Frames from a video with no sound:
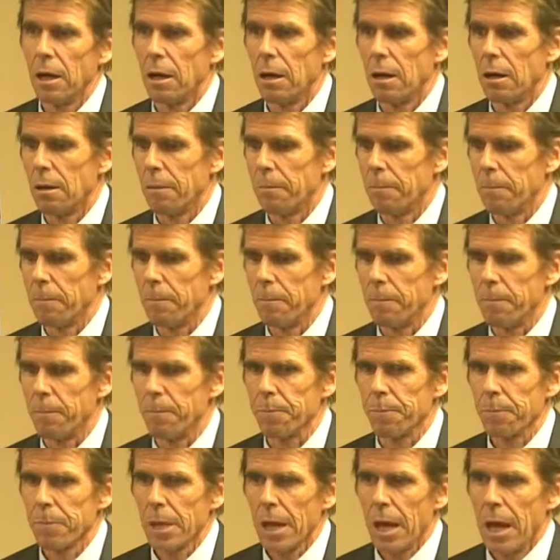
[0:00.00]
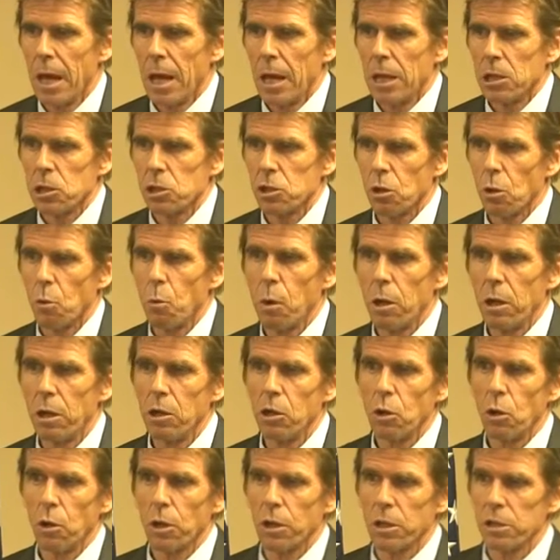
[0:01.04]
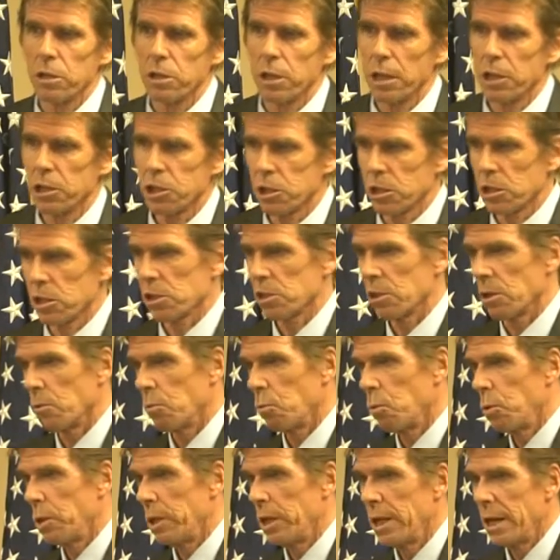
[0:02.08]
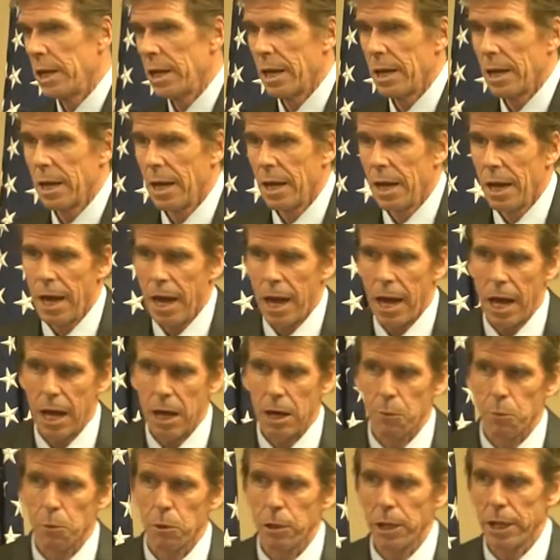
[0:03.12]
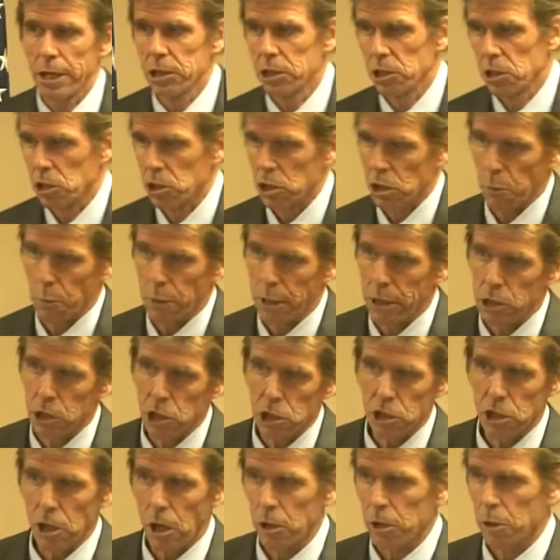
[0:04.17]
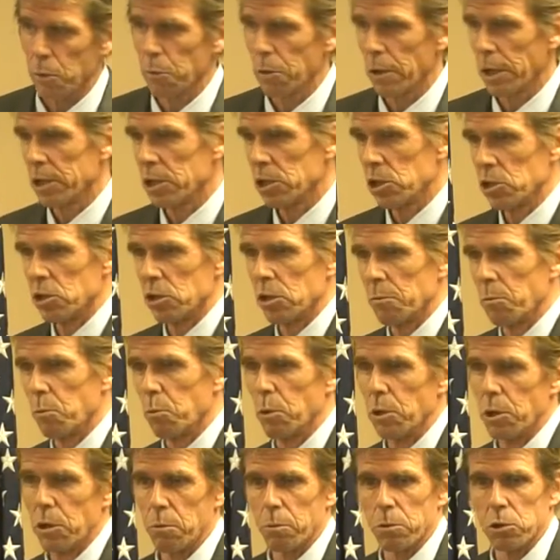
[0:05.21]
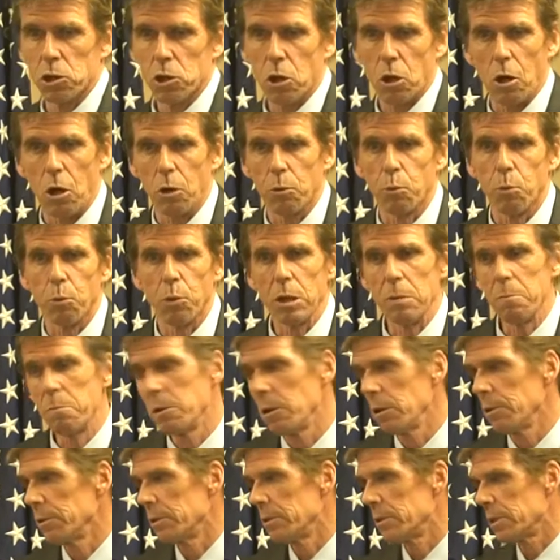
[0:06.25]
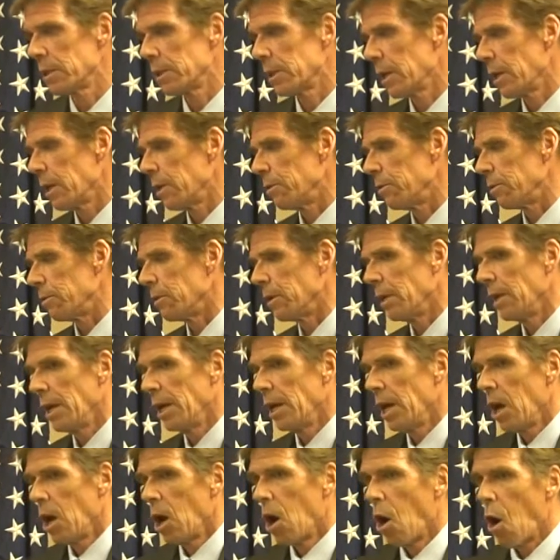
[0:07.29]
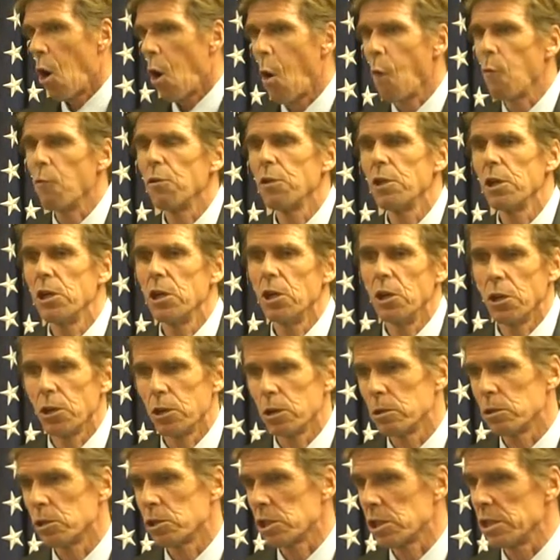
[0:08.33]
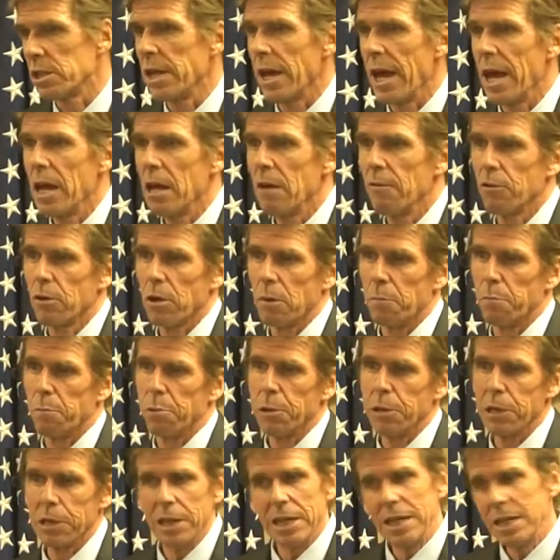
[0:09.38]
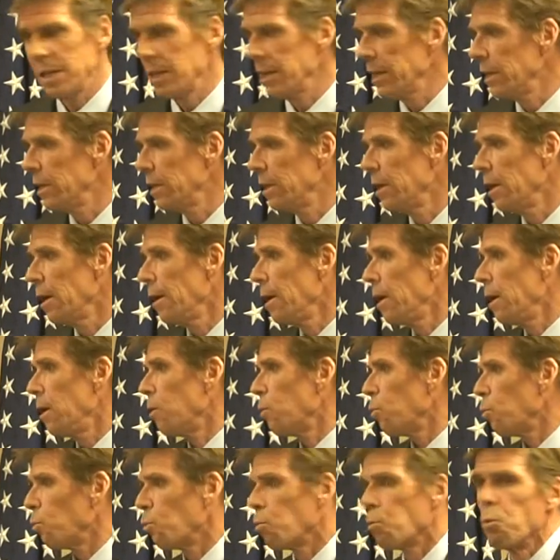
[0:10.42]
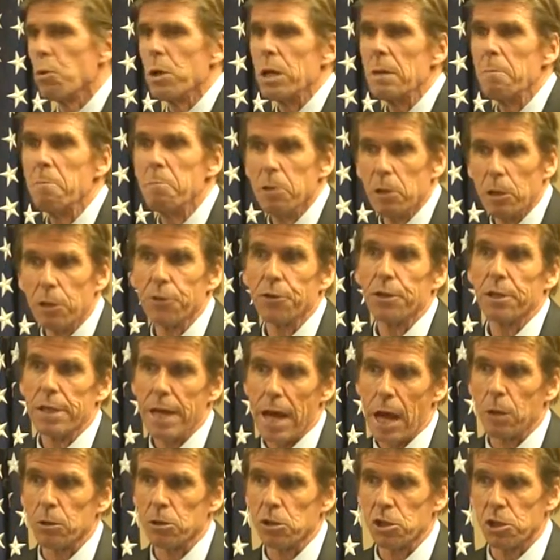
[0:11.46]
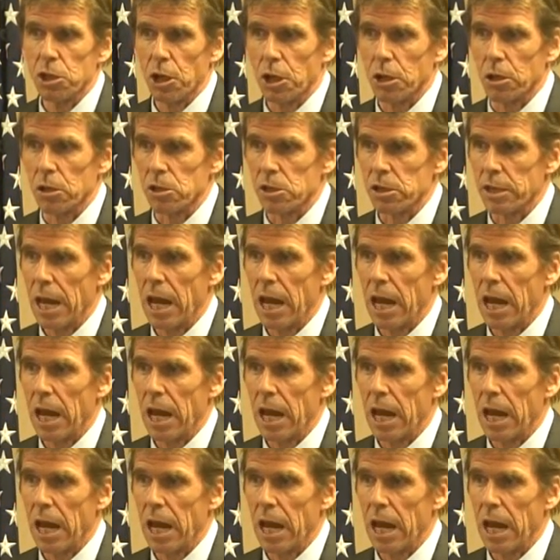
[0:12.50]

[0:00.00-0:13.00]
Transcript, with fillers: And um, so one of the organizations that we had a relationship, we just started a relationship with, was called Rebuilding Together. Over the years, they have completely rebuilt the downstairs.